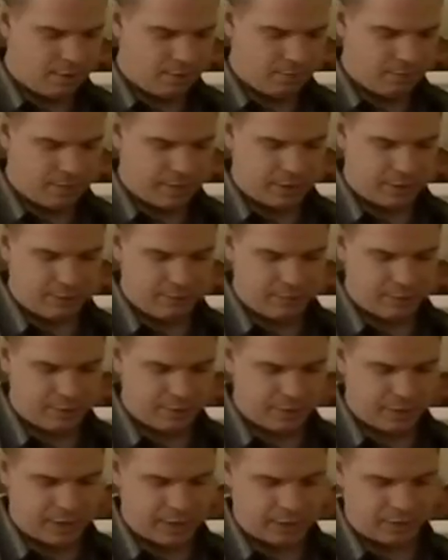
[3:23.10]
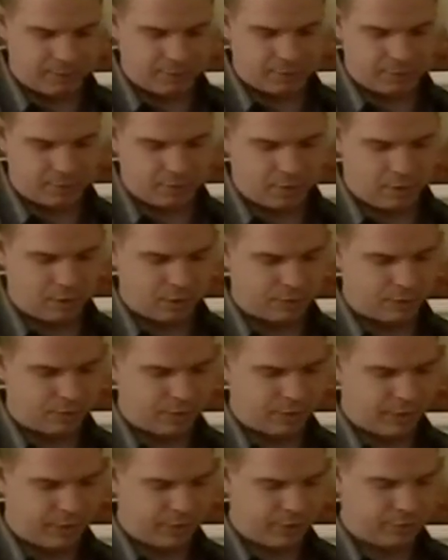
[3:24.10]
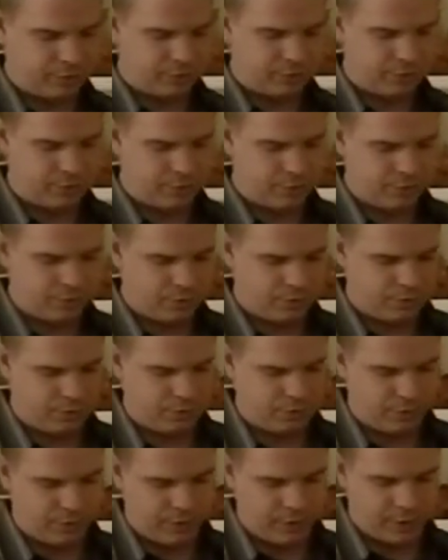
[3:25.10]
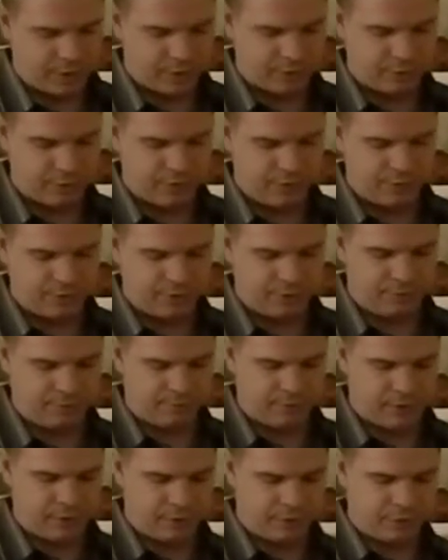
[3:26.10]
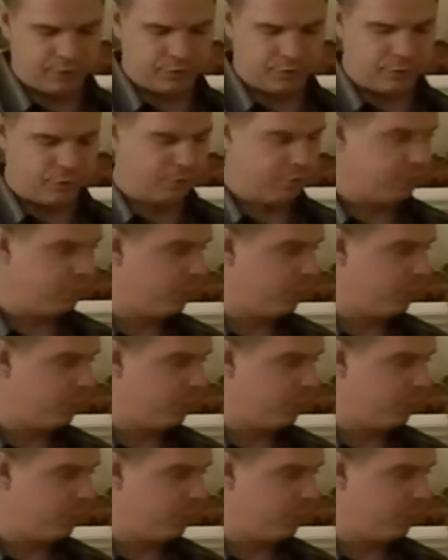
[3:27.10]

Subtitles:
Violent video games are also linked to the increase in violence towards